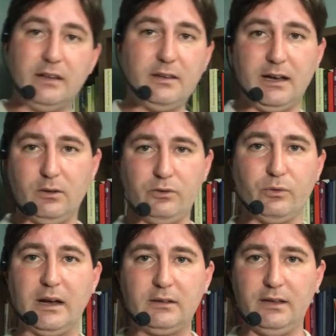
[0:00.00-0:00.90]
that title
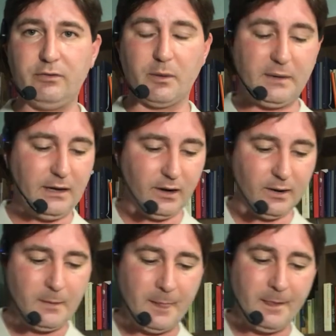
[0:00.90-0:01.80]
directly from
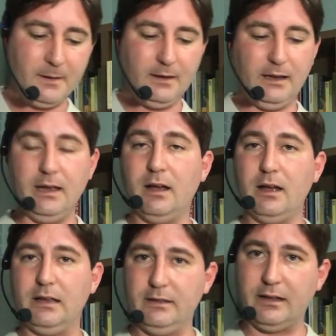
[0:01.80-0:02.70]
here.
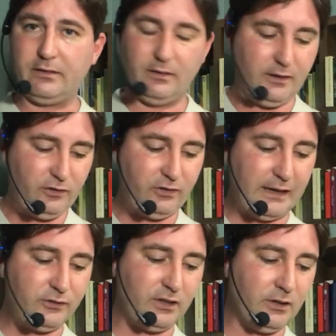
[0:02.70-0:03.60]
Uh, that this
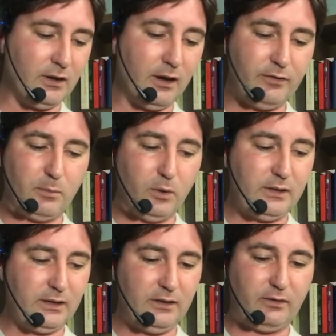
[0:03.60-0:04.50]
section of the
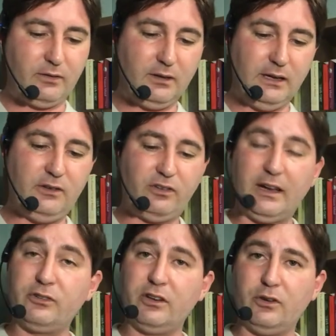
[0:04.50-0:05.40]
book, it's each
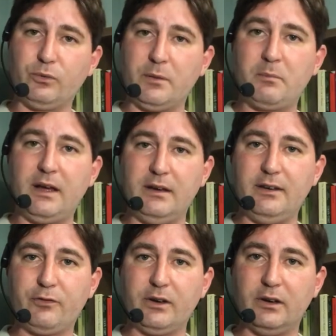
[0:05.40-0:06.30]
section is written by a
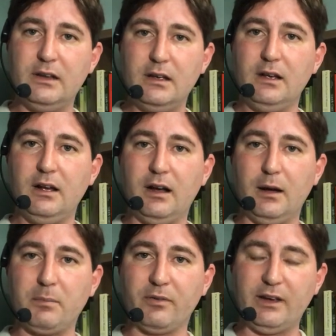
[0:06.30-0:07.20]
different
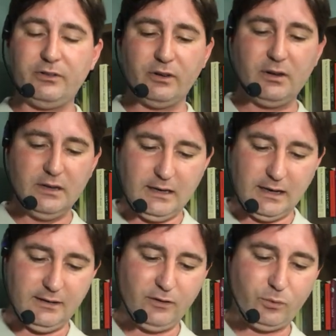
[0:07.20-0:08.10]
uh, professor,
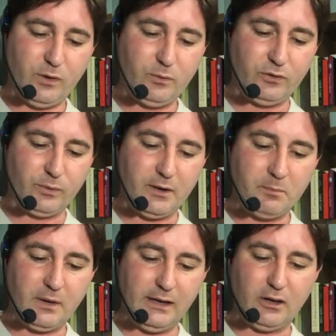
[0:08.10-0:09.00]
and this one was
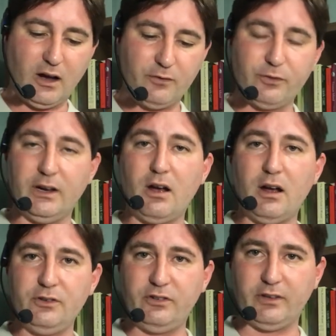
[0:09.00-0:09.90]
written by Godfrey
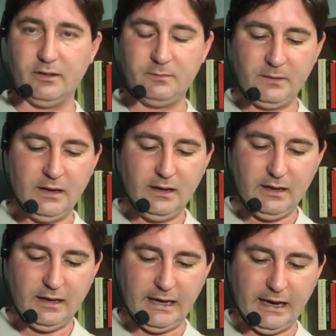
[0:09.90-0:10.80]
Hodgson.
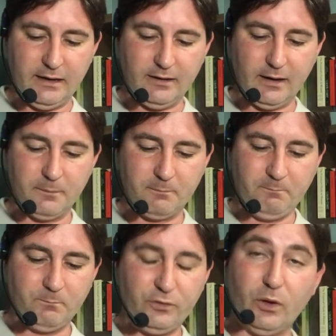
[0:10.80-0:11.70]
And
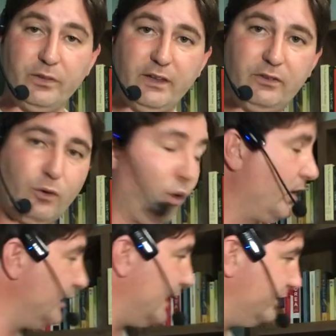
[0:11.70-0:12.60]
um, so this
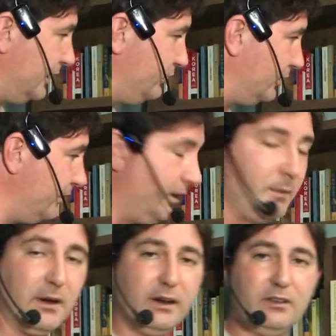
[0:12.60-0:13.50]
organization of the
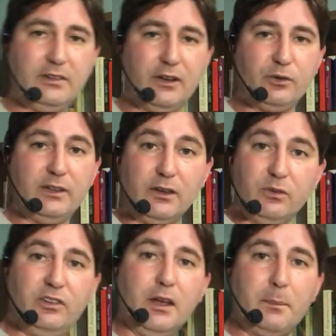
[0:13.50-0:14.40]
American Century that you
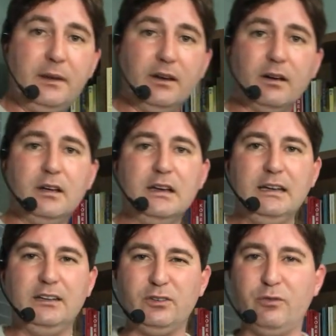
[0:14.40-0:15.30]
see up here
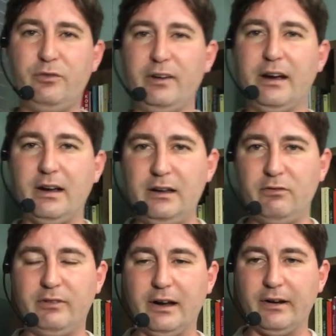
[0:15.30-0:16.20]
is a very,
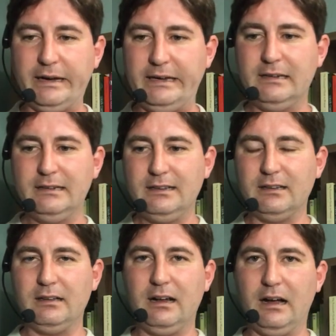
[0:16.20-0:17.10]
very
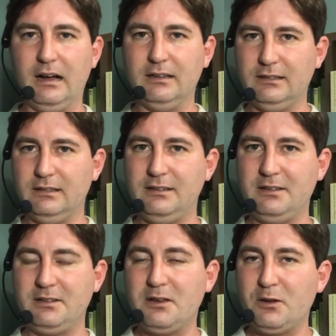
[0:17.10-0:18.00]
uh,
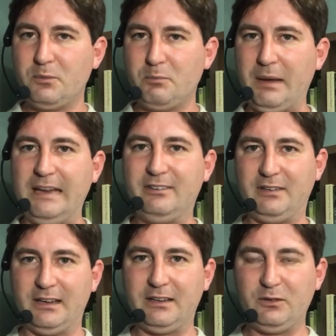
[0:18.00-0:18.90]

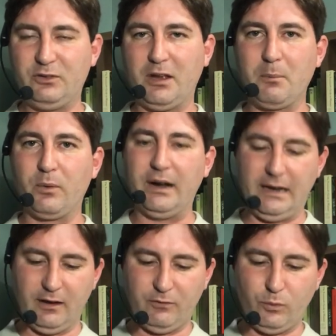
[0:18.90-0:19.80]
basic
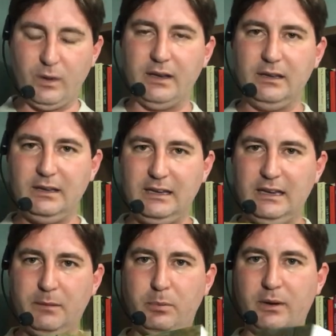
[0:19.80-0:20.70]
summary of what
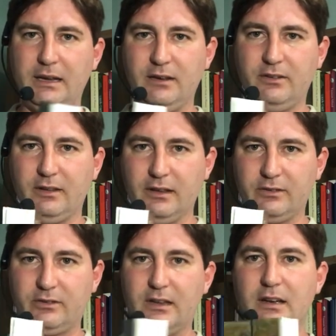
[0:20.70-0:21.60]
he put into
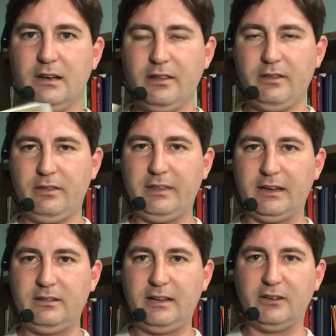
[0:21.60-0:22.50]
this
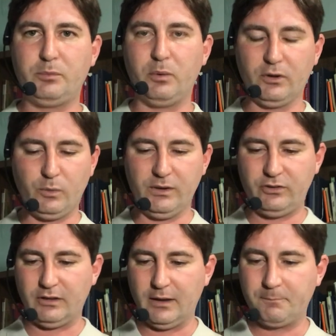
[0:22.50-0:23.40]
thick textbook,
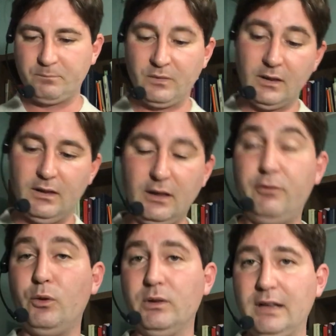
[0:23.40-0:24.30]
which um,
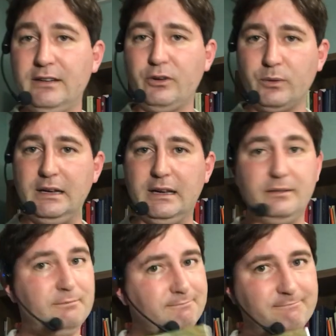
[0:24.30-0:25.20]
if you would like to read it,